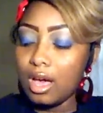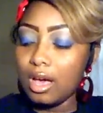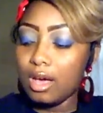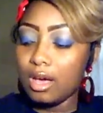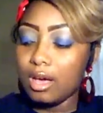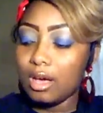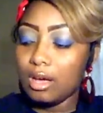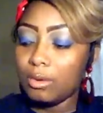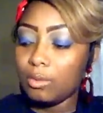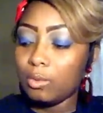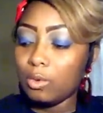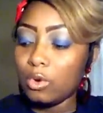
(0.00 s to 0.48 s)

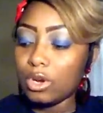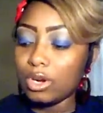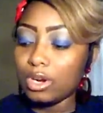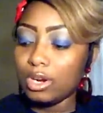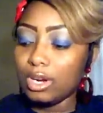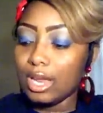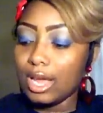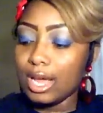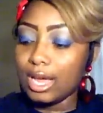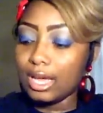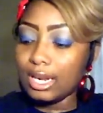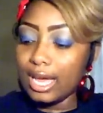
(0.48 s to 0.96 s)
Uh,
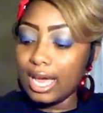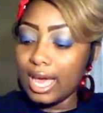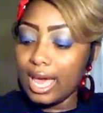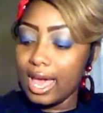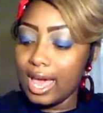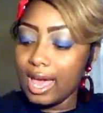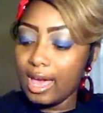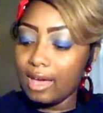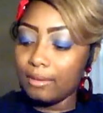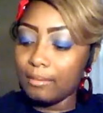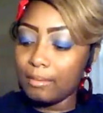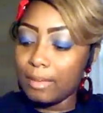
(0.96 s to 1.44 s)
waterline, I
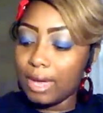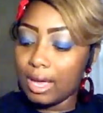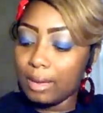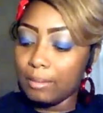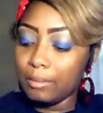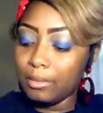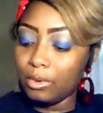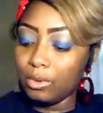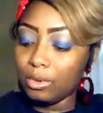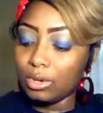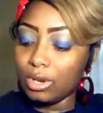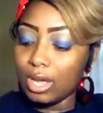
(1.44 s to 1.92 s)
have
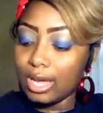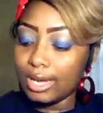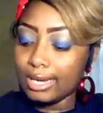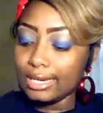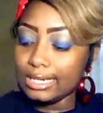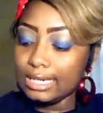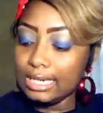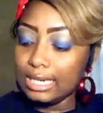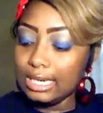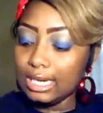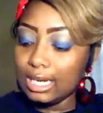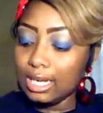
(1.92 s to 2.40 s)
my
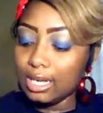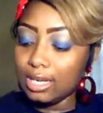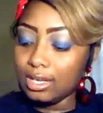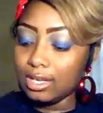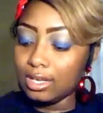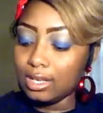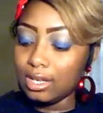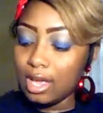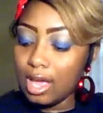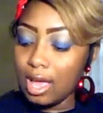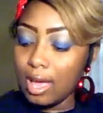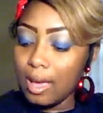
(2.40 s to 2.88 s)
Milani
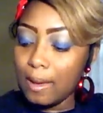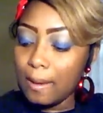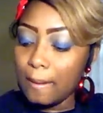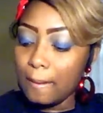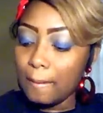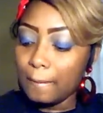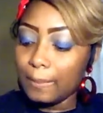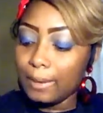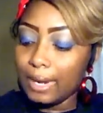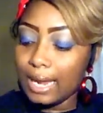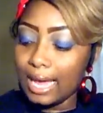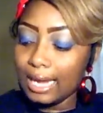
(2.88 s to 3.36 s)

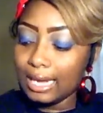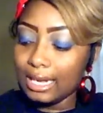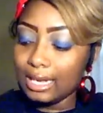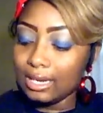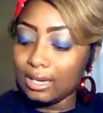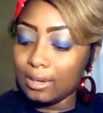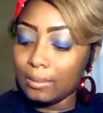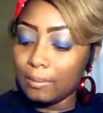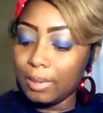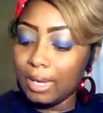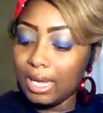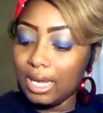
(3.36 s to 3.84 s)

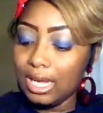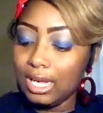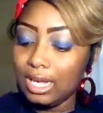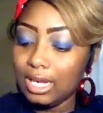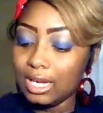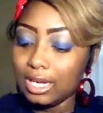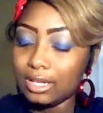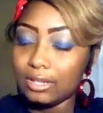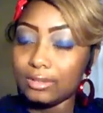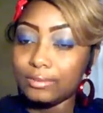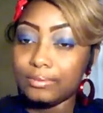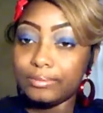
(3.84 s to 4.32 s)
Black and
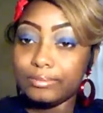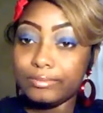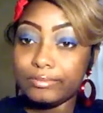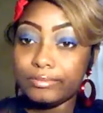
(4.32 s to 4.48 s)
Pink